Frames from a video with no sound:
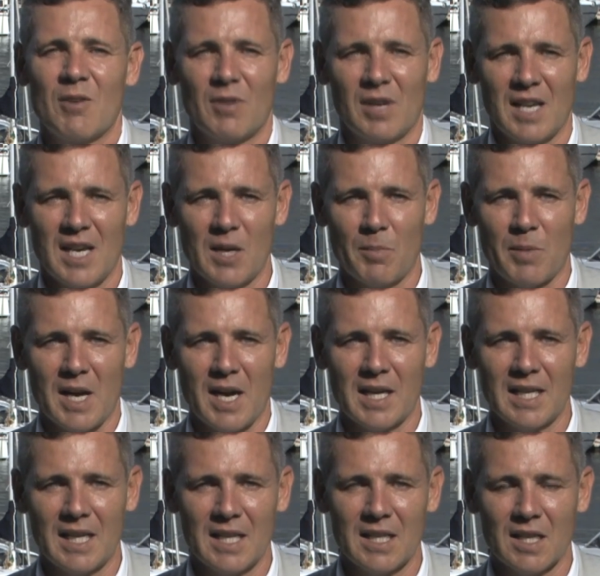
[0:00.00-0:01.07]
A related
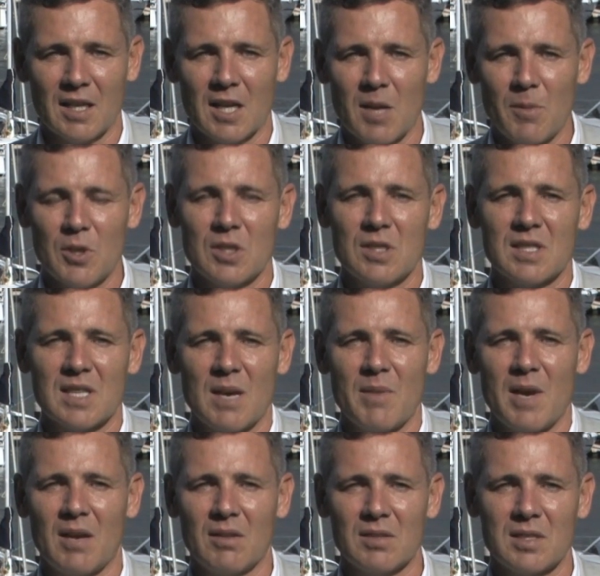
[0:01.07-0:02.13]
party lender. The Commissioner's come
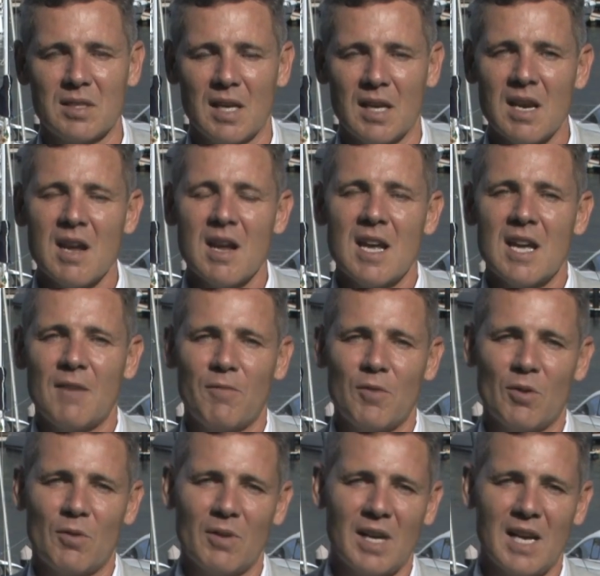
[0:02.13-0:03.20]
out and said if
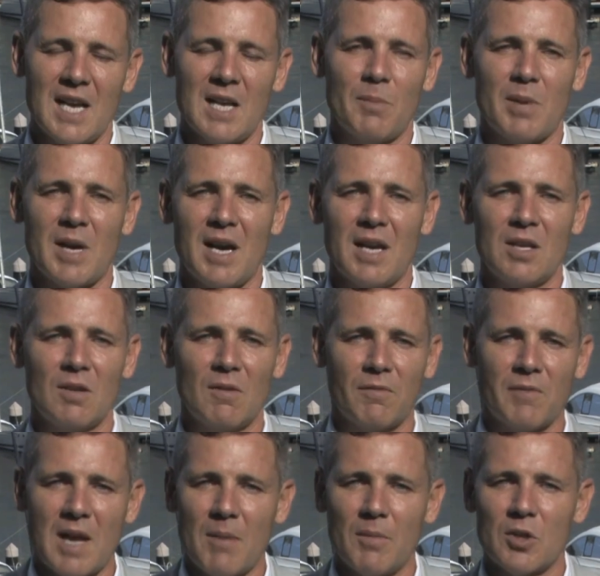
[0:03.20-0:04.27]
you're a related party, your
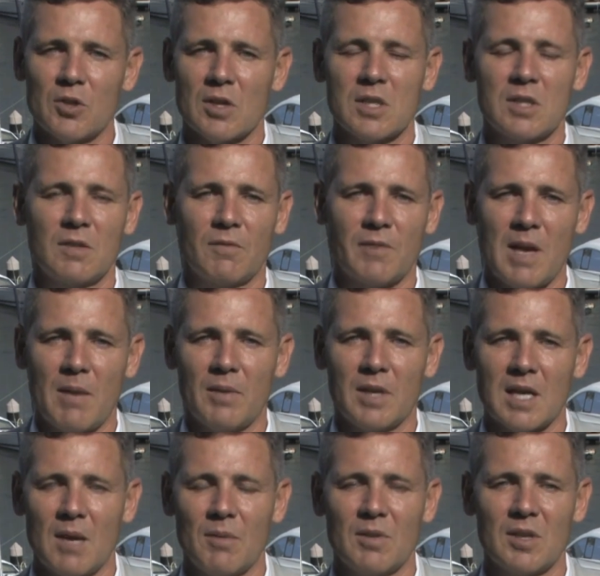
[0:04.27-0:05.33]
family trust, your family
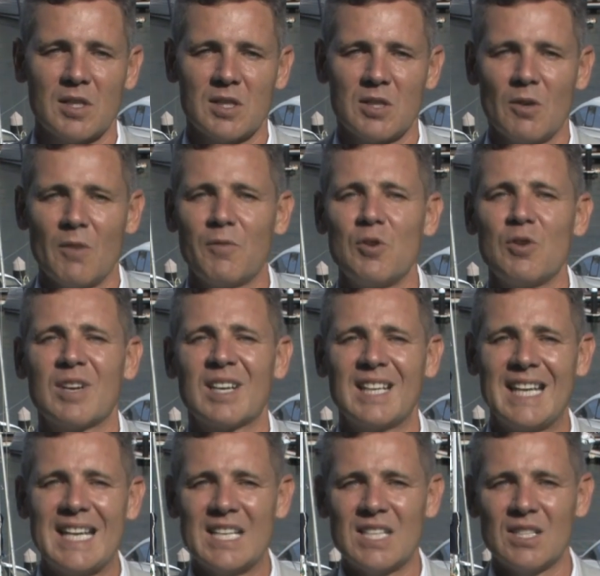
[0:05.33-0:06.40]
company, yourself, you can
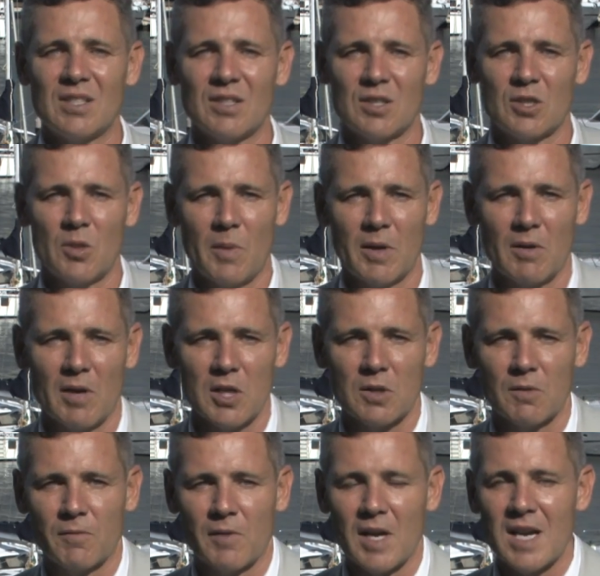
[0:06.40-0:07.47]
lend into the
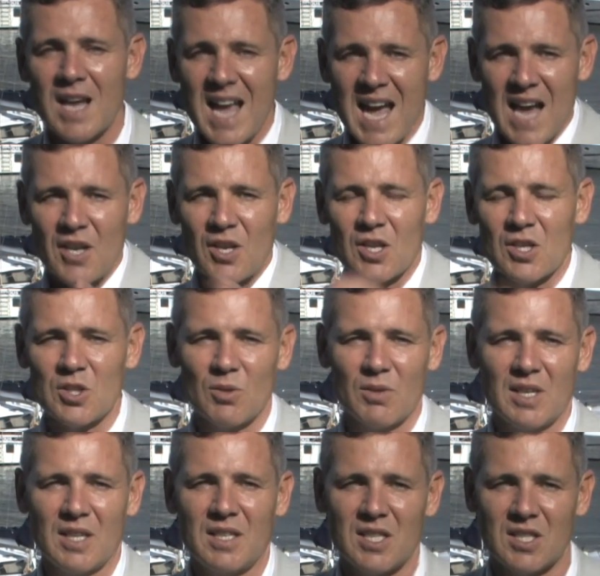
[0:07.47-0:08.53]
superannuation fund and you can do it
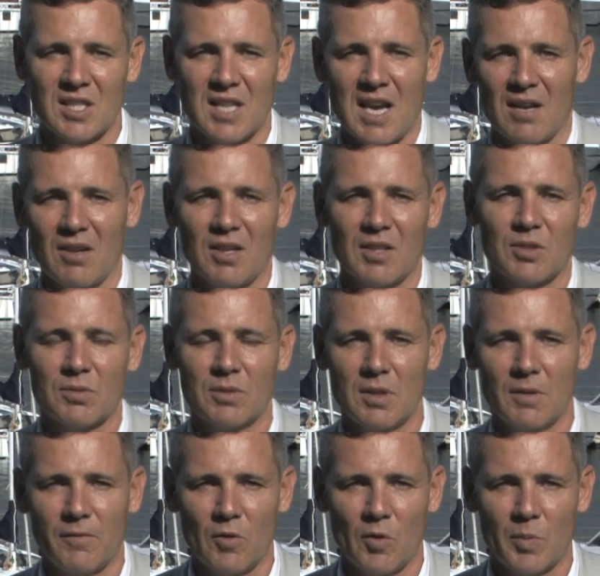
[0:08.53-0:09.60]
at a discount like 3
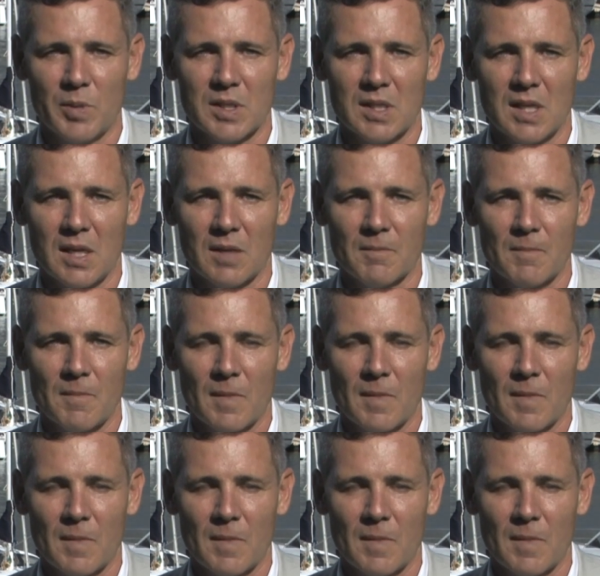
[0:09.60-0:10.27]
or 4%.